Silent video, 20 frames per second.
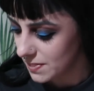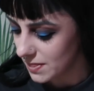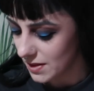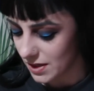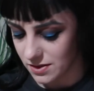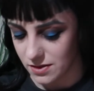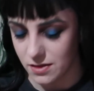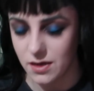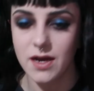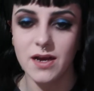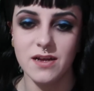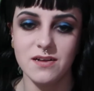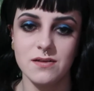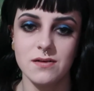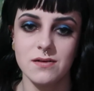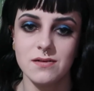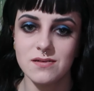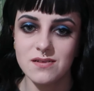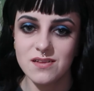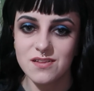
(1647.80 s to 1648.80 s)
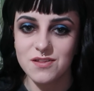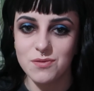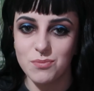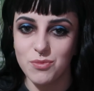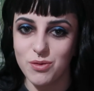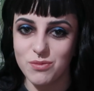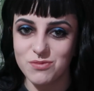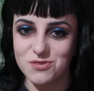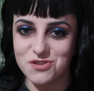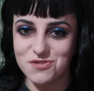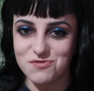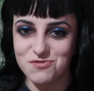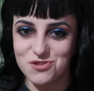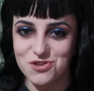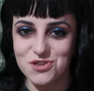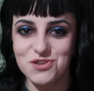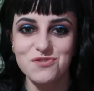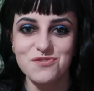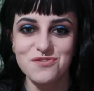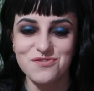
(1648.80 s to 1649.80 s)
And then, the moment of
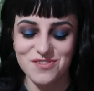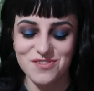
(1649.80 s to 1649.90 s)
truth.